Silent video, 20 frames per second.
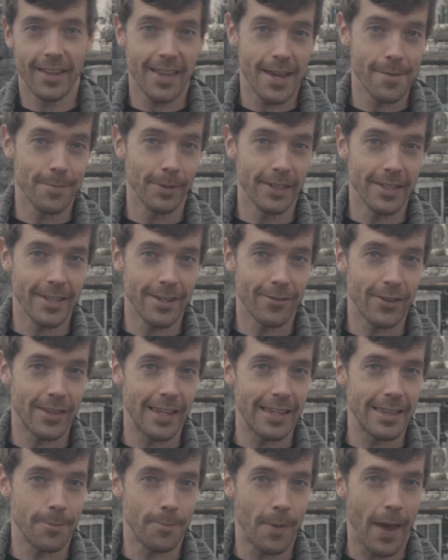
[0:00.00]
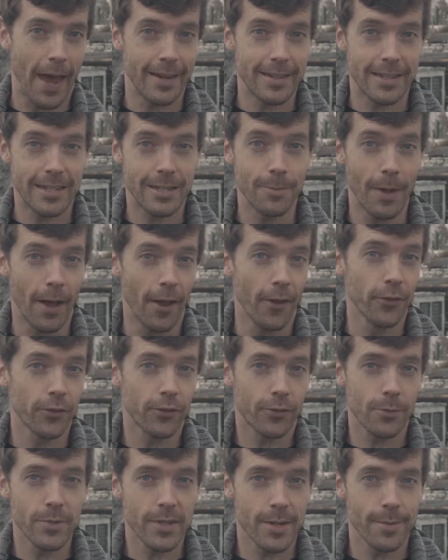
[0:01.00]
they believed that the bad smells
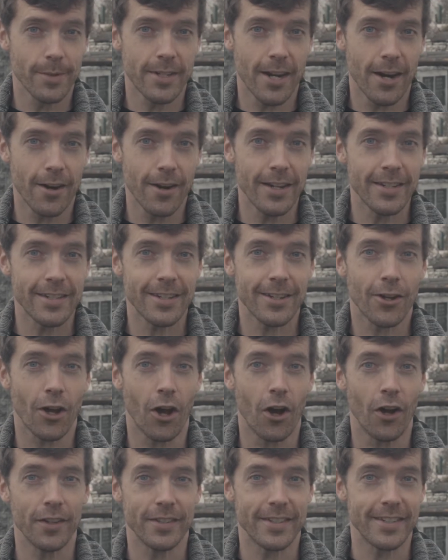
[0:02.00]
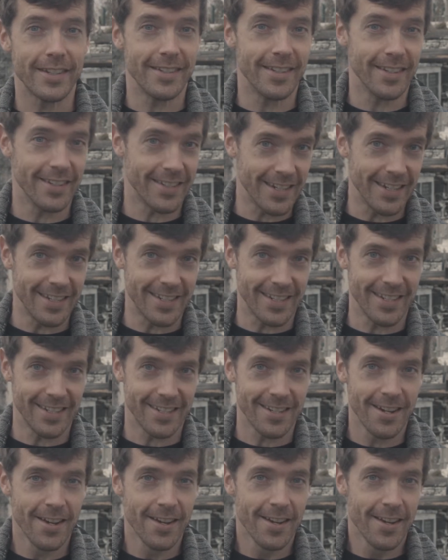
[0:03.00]
from cemeteries caused diseases.